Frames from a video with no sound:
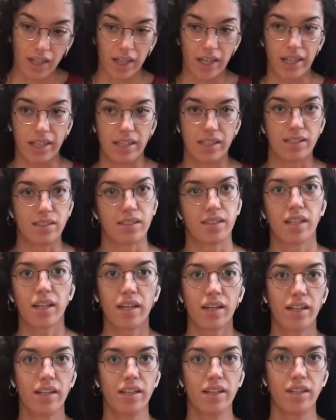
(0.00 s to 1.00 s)
And
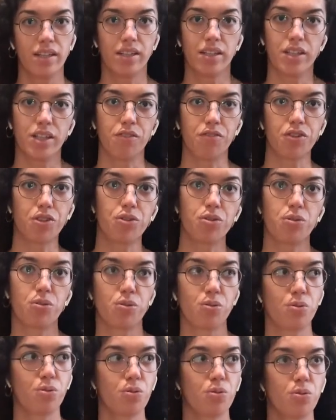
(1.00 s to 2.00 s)
if
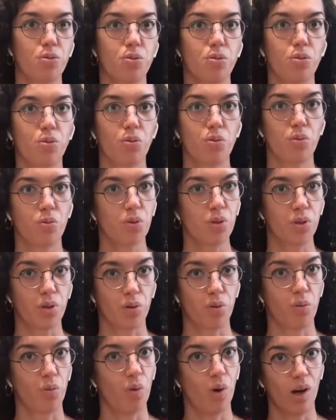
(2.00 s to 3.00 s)
you
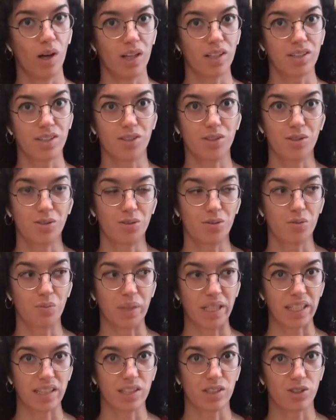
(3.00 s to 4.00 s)
want to
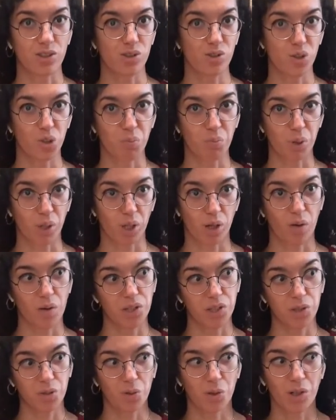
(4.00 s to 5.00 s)
make this super
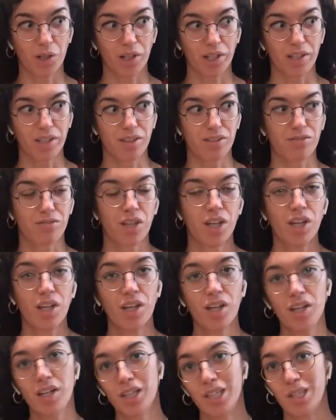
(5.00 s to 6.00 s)
restorative,
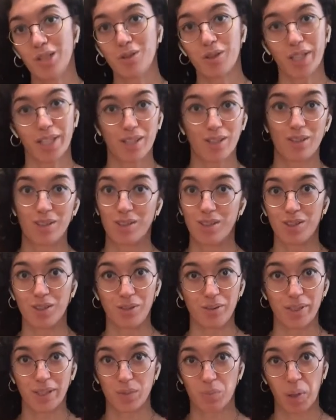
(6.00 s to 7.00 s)
you can
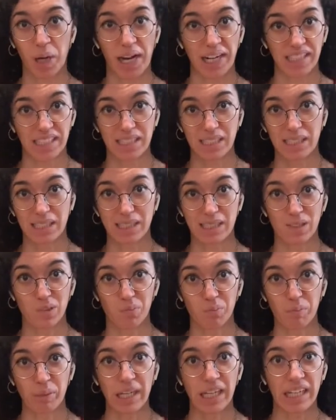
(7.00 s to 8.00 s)
do this practice
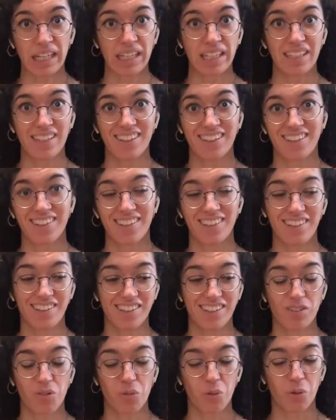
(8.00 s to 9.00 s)
in bed
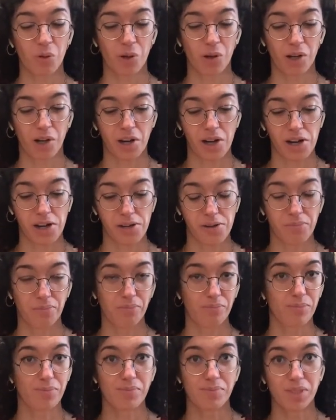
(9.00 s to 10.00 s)
or
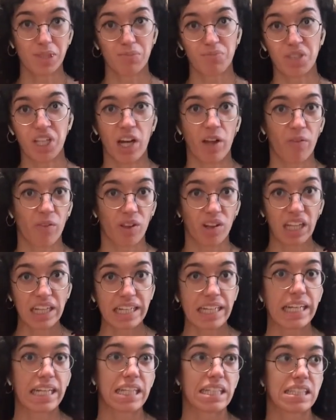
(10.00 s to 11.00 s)
dim down the
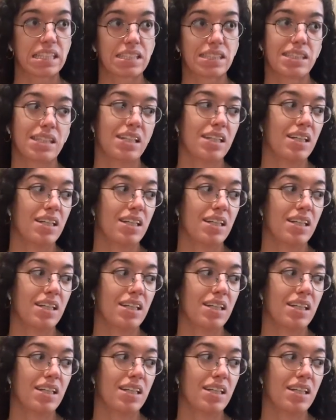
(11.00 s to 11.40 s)
lights,